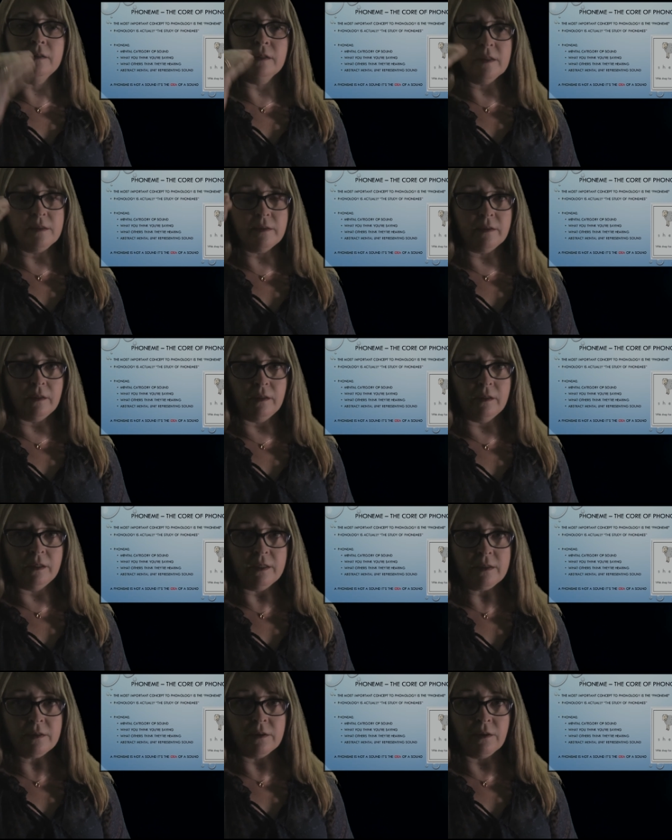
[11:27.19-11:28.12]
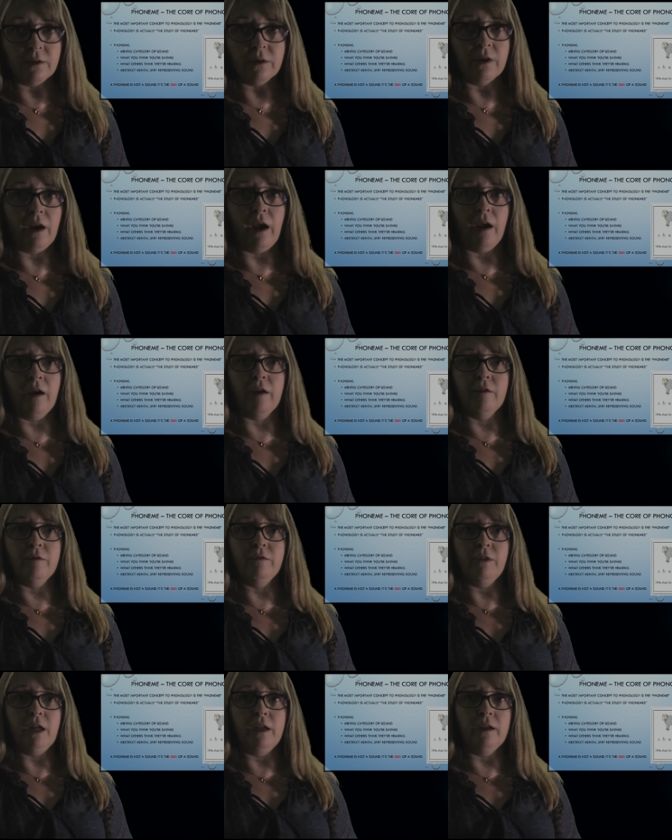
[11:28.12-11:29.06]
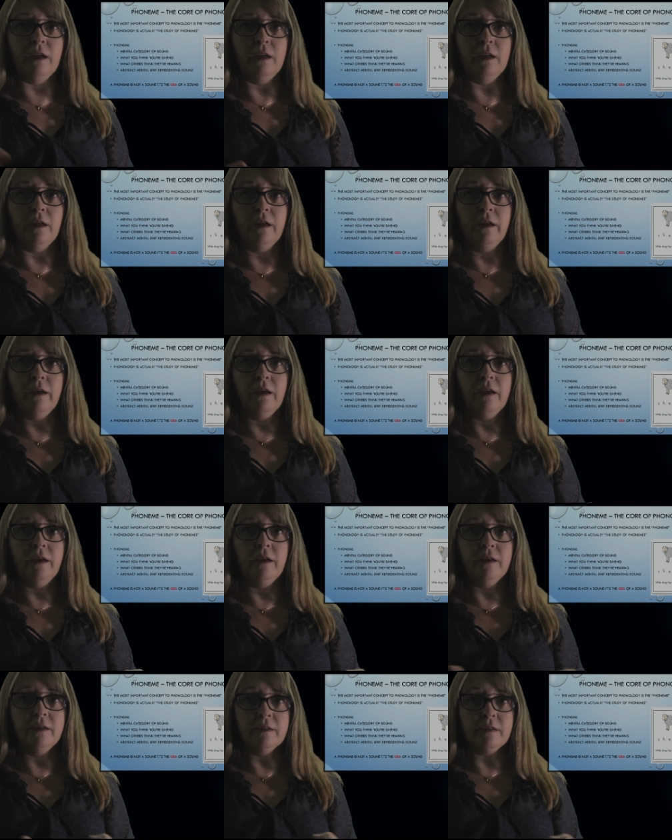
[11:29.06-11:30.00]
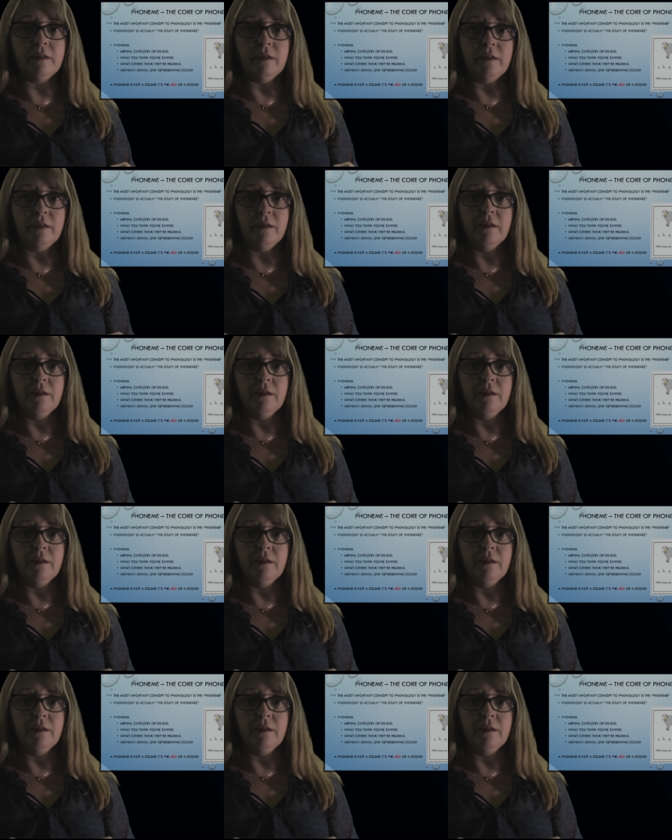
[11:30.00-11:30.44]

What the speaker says: does the listener have, and does it